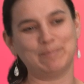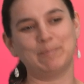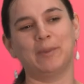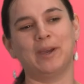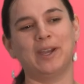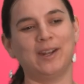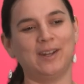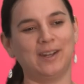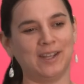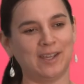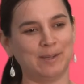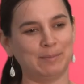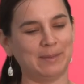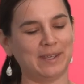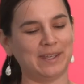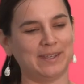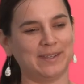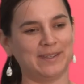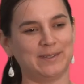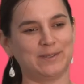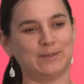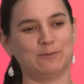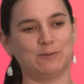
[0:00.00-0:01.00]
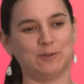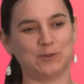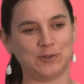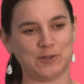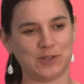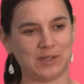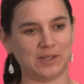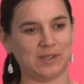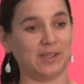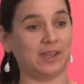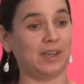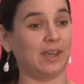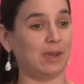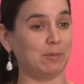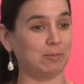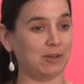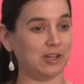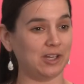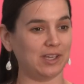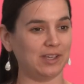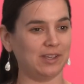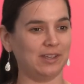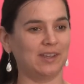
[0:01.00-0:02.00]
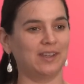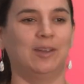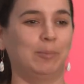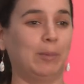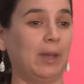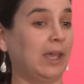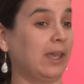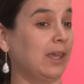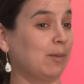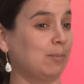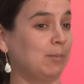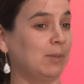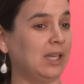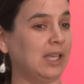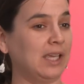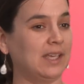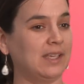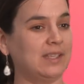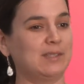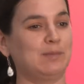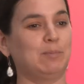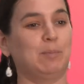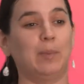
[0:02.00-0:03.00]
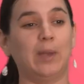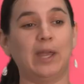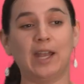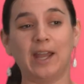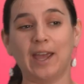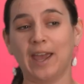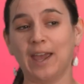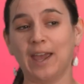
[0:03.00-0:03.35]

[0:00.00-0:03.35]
My name is Virginia Emery. My company is Beta